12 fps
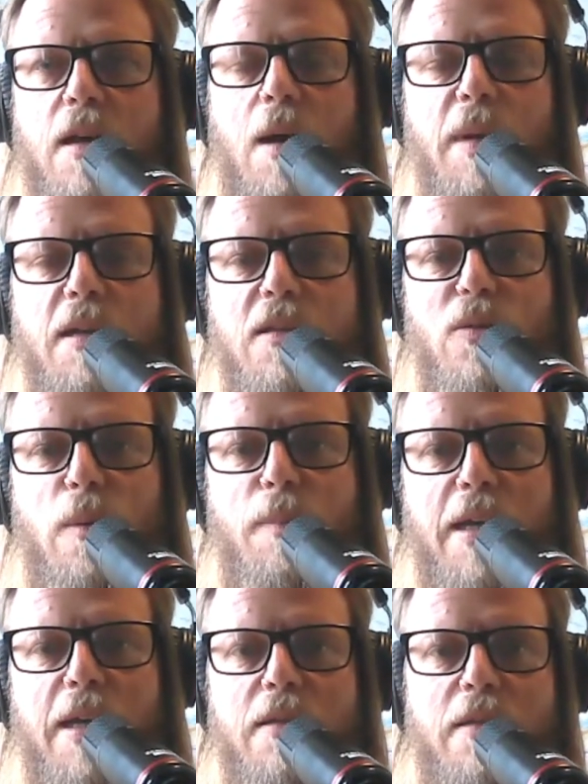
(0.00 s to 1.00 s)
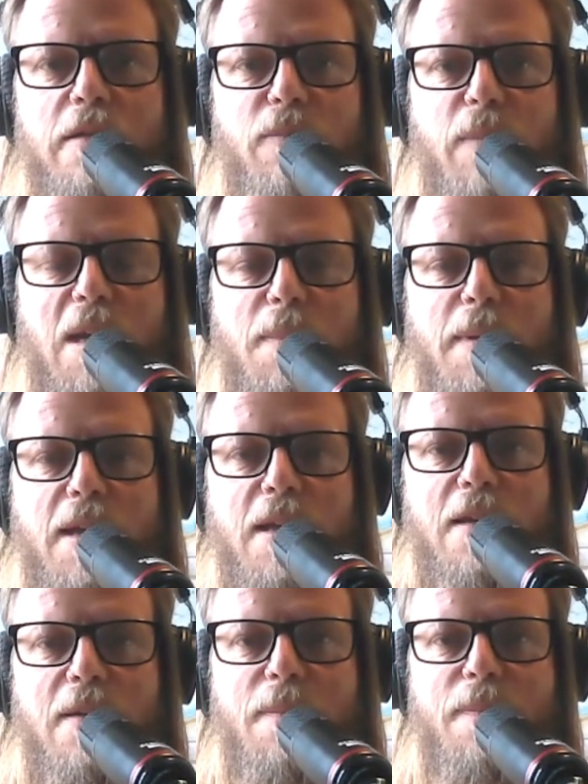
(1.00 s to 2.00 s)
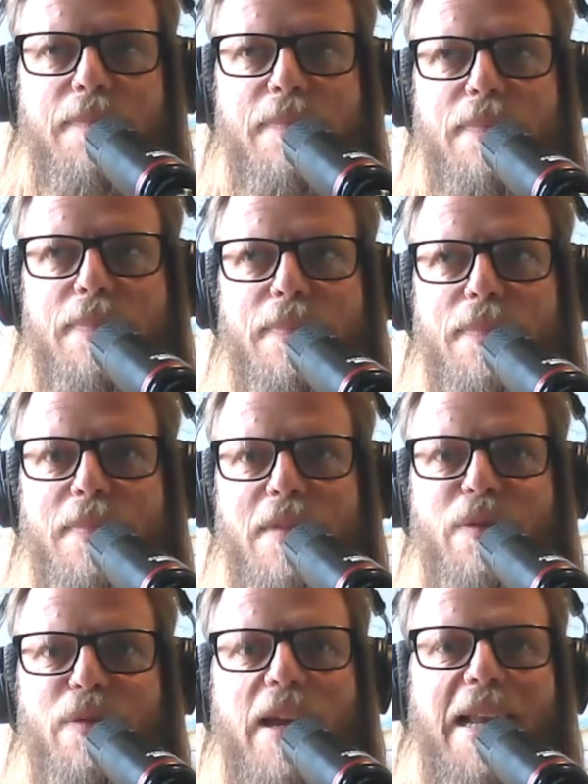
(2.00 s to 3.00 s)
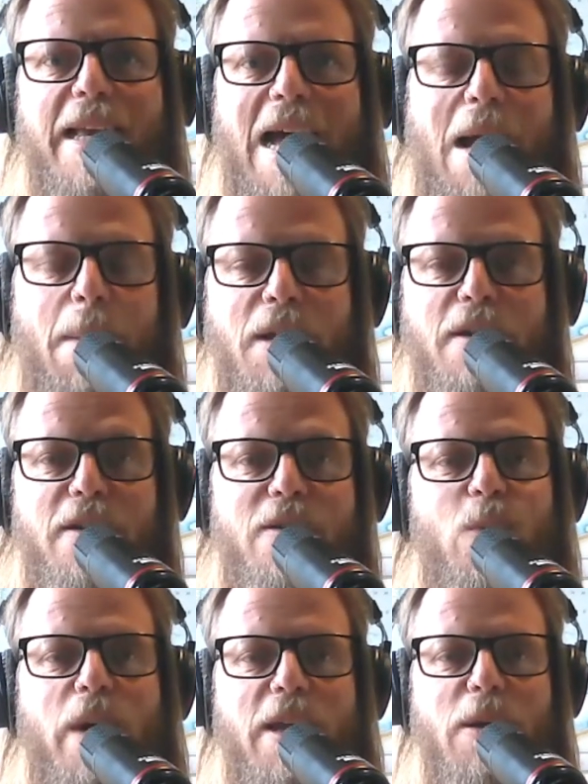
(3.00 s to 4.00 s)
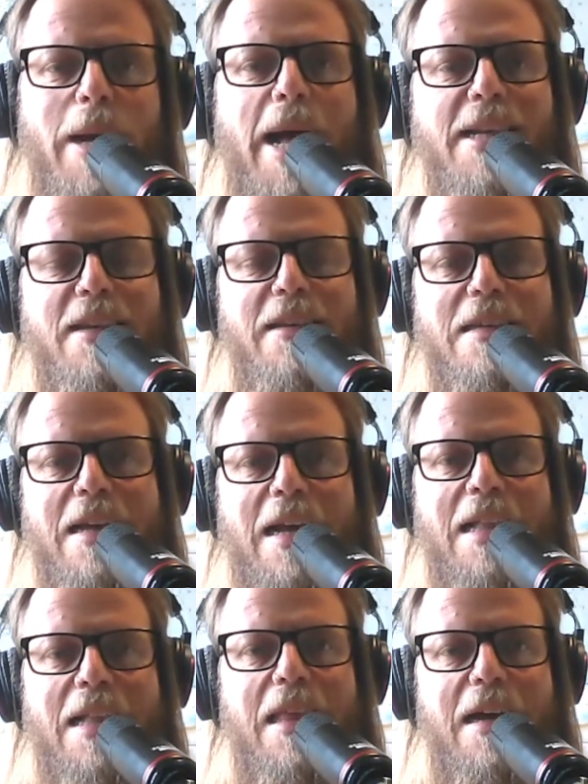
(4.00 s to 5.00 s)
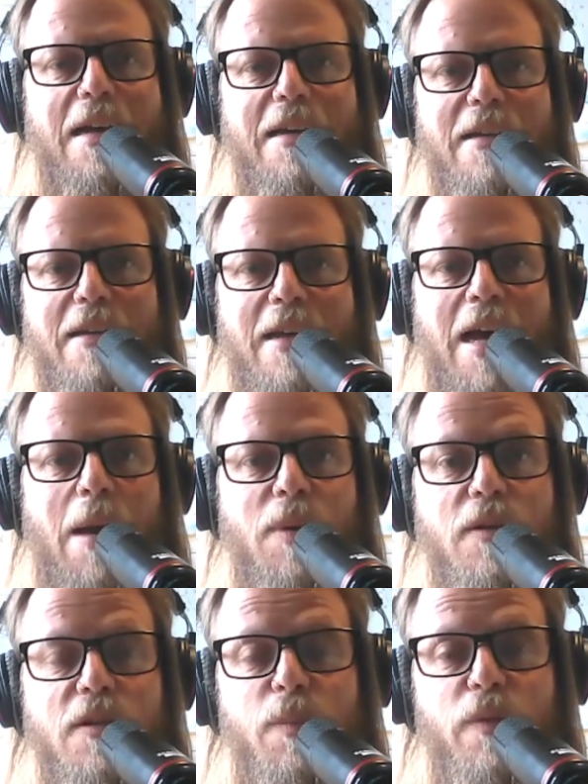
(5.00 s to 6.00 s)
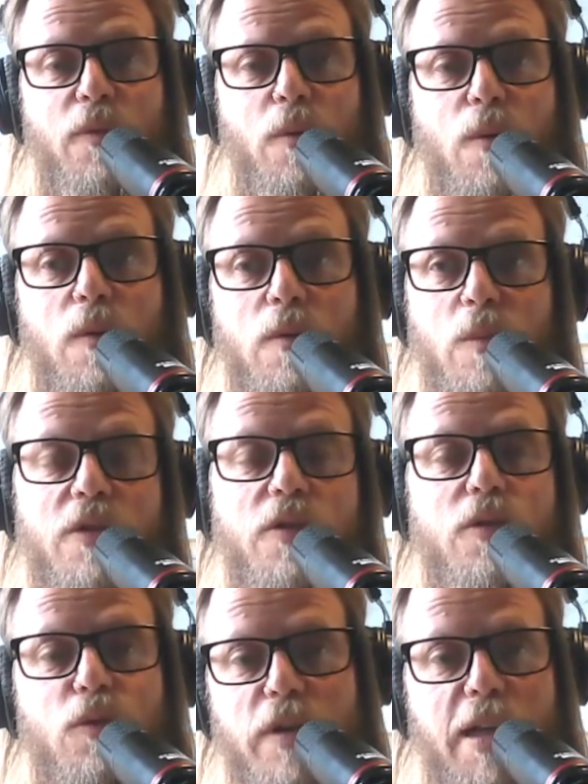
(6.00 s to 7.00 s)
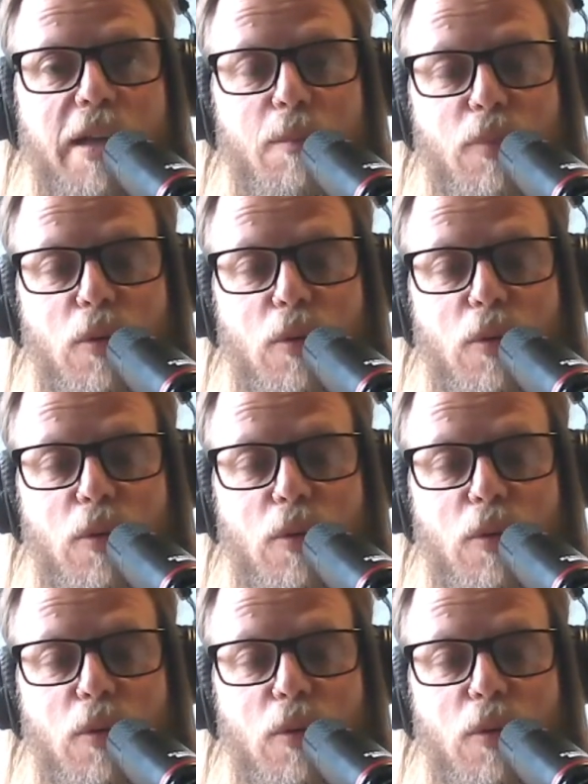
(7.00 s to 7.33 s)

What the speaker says: coming to a place of maybe feeling happiness where you hadn't had that happiness before, which is all really